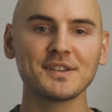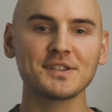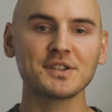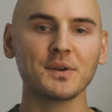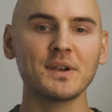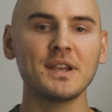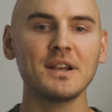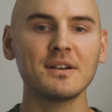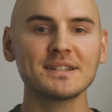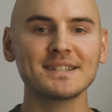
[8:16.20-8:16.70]

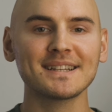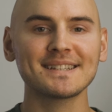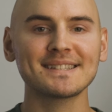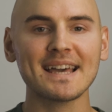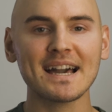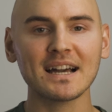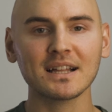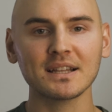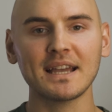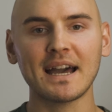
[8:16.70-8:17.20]
So here's
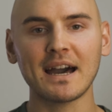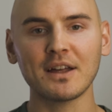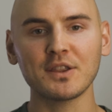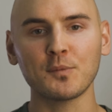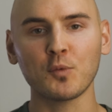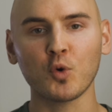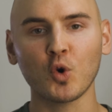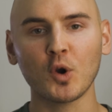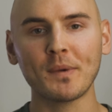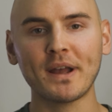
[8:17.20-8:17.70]
exactly how
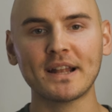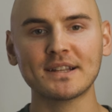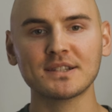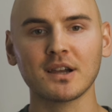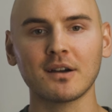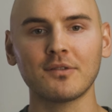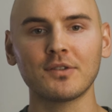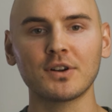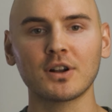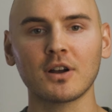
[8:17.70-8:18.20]
the poor man's
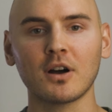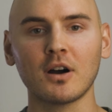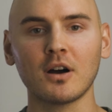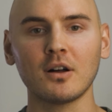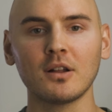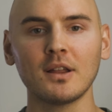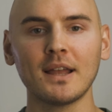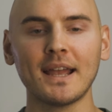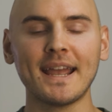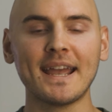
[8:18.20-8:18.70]
covered
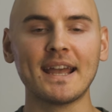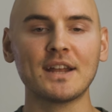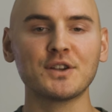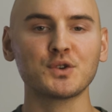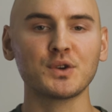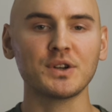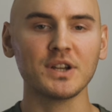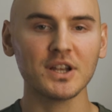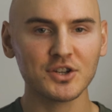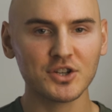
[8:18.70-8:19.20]
call and
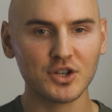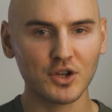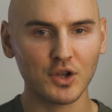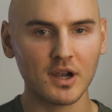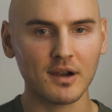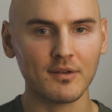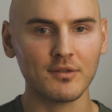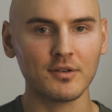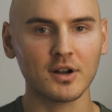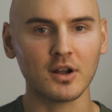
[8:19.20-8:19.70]
traditional
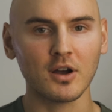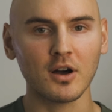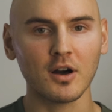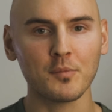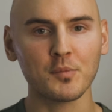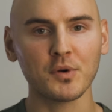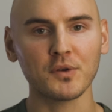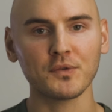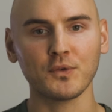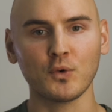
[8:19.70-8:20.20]
covered
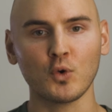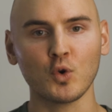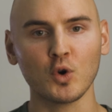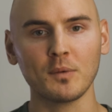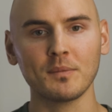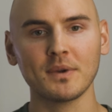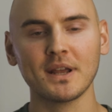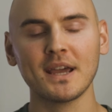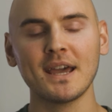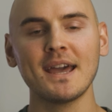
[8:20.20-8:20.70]
call
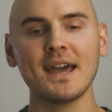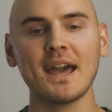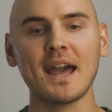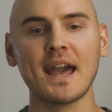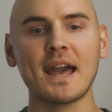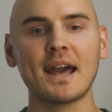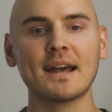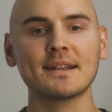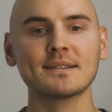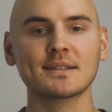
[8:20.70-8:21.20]
performed
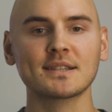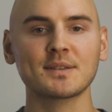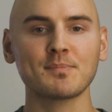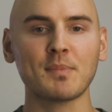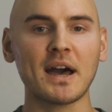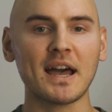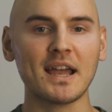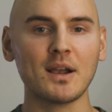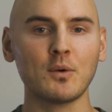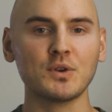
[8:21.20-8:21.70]
as
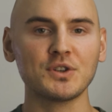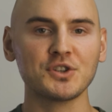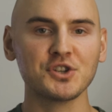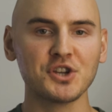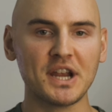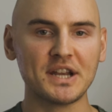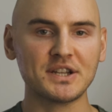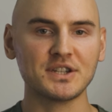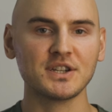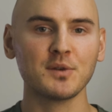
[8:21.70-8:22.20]
SPY was
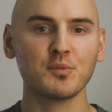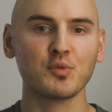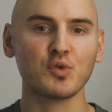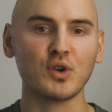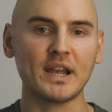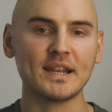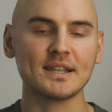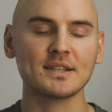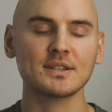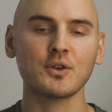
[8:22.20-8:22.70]
changing
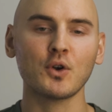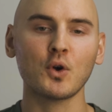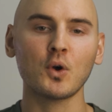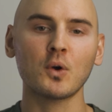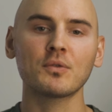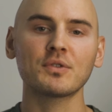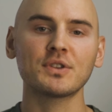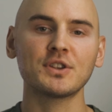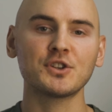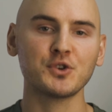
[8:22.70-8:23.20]
price
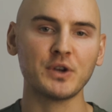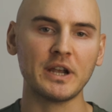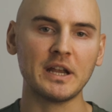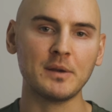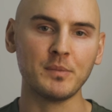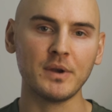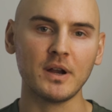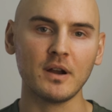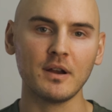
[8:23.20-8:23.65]
over the trade